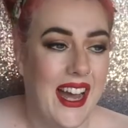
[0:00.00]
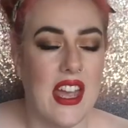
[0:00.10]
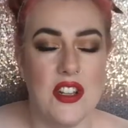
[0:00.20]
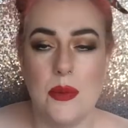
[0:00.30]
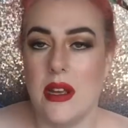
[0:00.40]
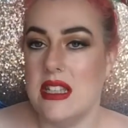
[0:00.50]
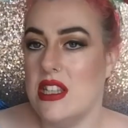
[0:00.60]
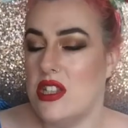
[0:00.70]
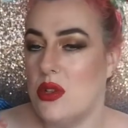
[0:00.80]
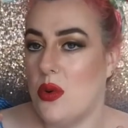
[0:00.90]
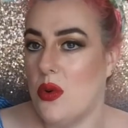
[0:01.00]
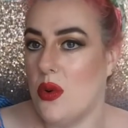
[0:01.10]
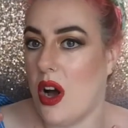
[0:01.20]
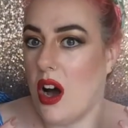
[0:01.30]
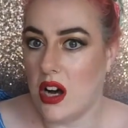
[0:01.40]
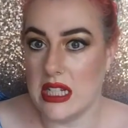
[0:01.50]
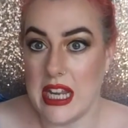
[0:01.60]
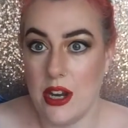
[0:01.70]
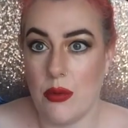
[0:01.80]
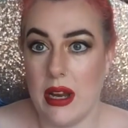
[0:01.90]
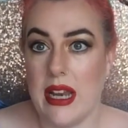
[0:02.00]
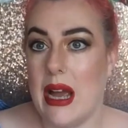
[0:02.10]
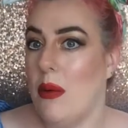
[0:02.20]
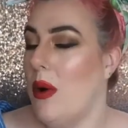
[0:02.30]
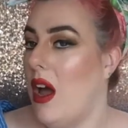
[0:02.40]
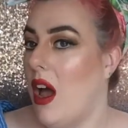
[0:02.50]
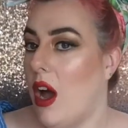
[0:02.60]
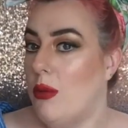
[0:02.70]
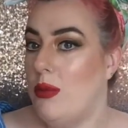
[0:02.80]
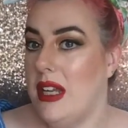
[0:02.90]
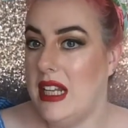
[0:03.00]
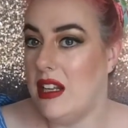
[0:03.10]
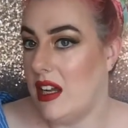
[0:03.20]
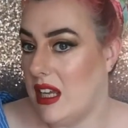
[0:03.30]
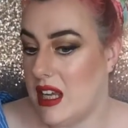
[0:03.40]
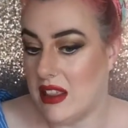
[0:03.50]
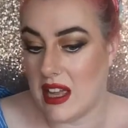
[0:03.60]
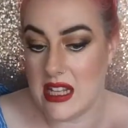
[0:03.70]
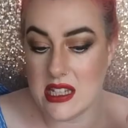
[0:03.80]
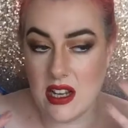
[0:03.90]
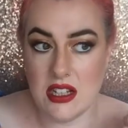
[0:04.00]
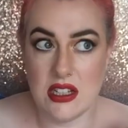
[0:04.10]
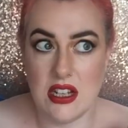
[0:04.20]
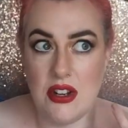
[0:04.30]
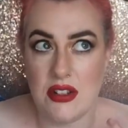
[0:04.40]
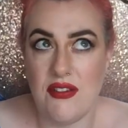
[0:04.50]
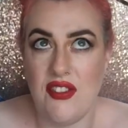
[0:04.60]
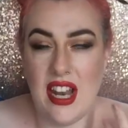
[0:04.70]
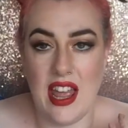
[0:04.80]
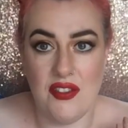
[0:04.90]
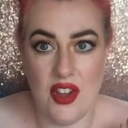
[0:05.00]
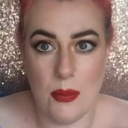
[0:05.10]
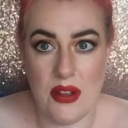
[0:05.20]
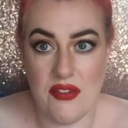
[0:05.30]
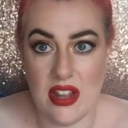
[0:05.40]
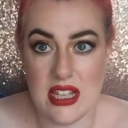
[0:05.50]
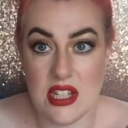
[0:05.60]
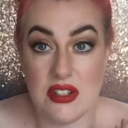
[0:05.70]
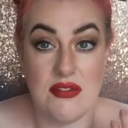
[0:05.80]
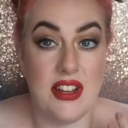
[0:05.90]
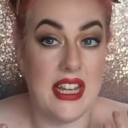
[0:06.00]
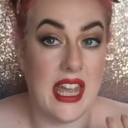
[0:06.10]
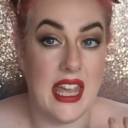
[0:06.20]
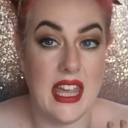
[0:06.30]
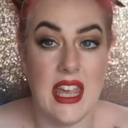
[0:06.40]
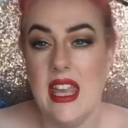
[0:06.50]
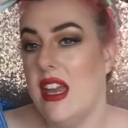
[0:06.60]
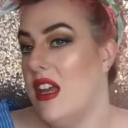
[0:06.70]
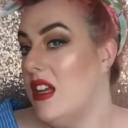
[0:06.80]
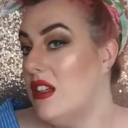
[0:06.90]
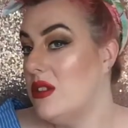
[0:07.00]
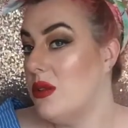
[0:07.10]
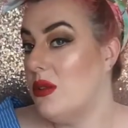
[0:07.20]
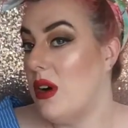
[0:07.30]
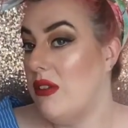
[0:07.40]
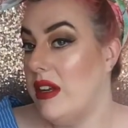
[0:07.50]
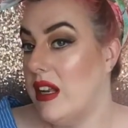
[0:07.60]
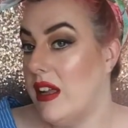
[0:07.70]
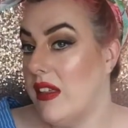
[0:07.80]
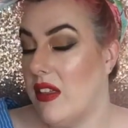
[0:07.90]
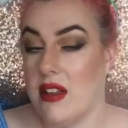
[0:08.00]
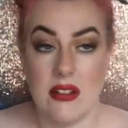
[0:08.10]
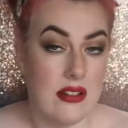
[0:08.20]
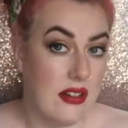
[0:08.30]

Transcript: Yeah, just because it's so hot here right now, I really like that it doesn't feel heavy on my face, it doesn't feel cakey. So I really like that.